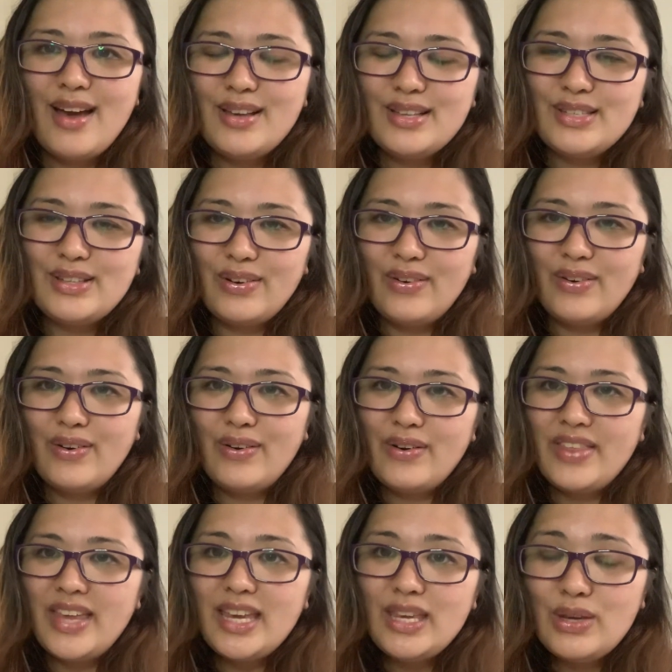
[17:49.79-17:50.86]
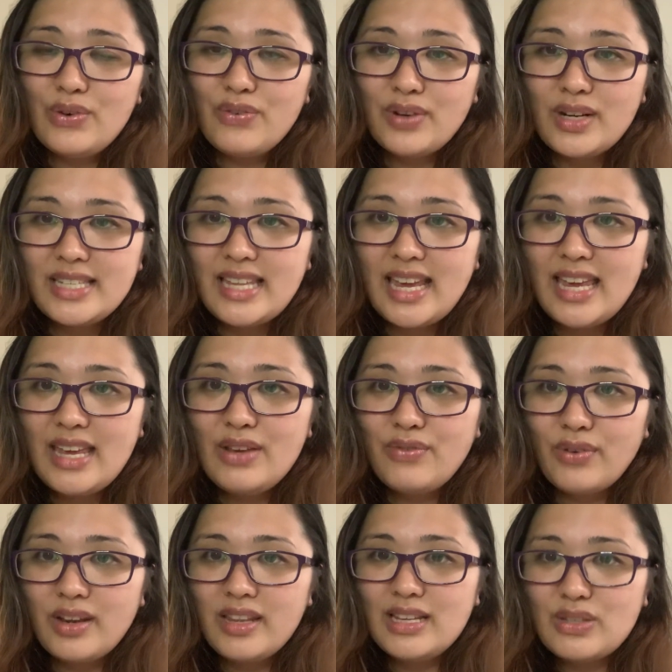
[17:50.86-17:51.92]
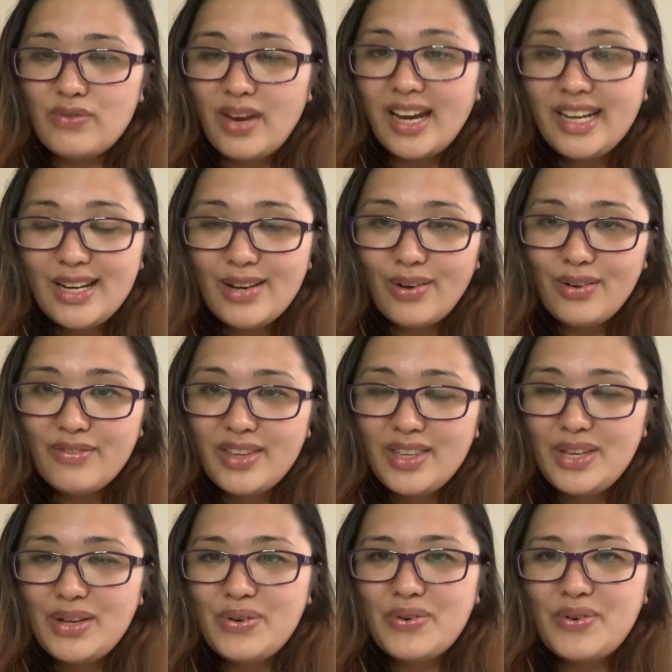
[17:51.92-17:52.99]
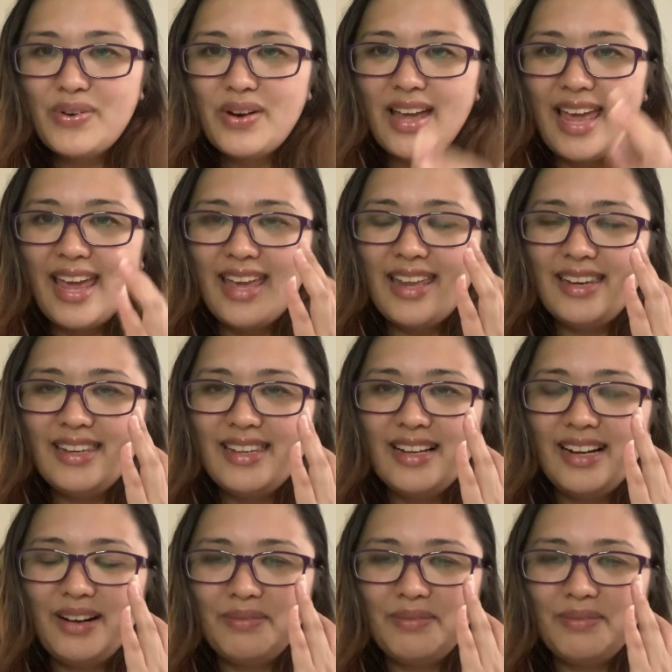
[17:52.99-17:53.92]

So thank you for staying for this very long video, and